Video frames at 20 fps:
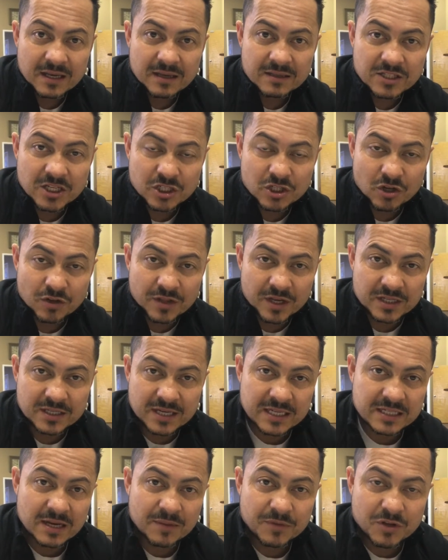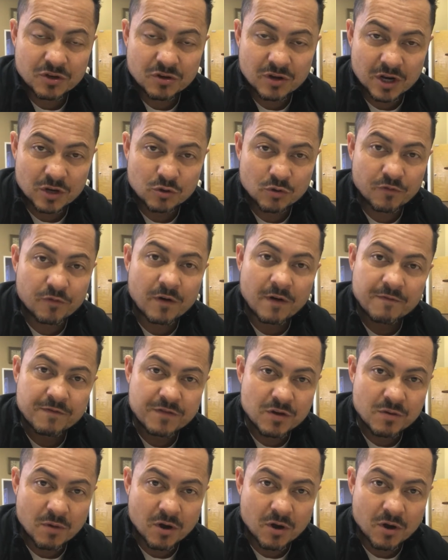Just know that it's not something you're gonna do for a few